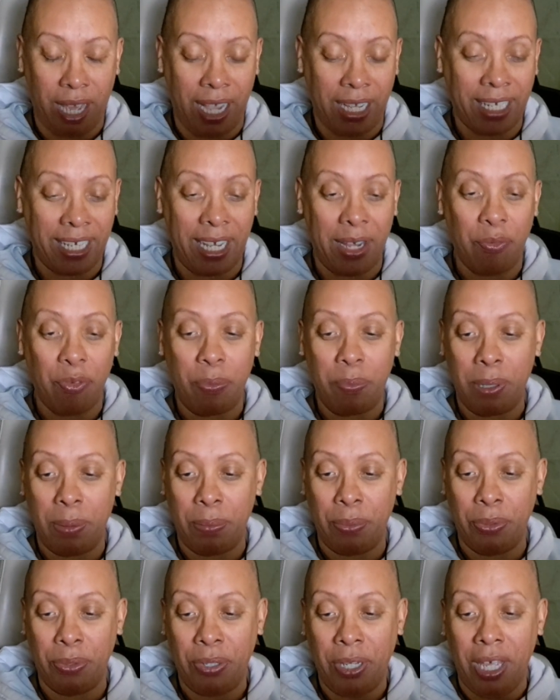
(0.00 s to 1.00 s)
I can't
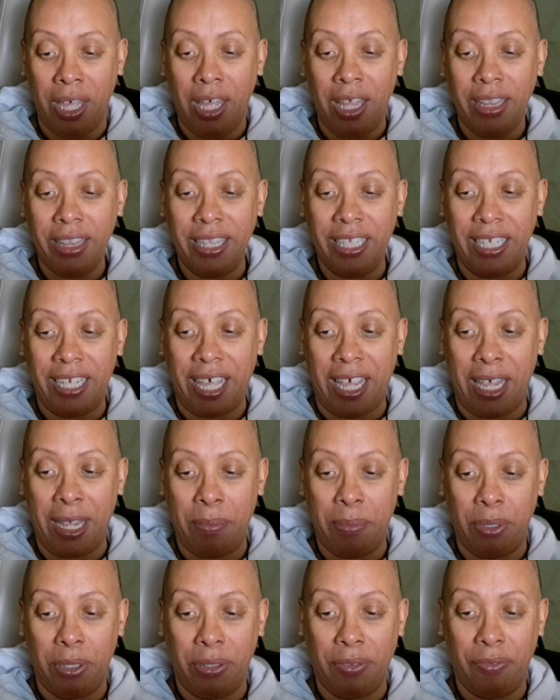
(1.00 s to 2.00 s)
remember the
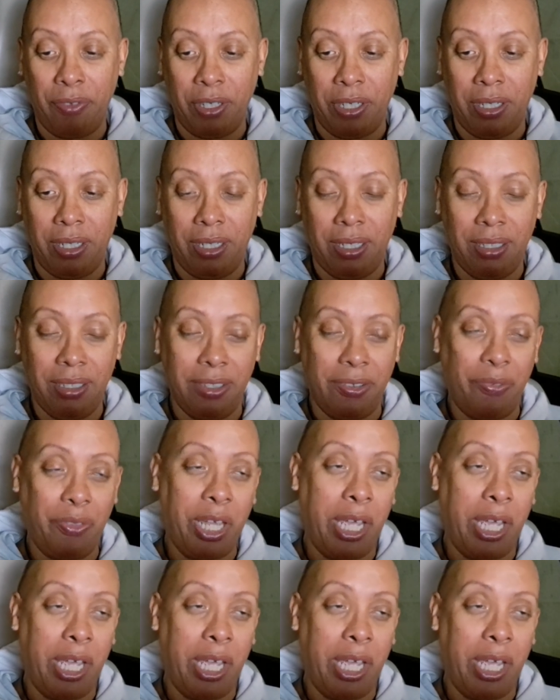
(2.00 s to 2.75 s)
name of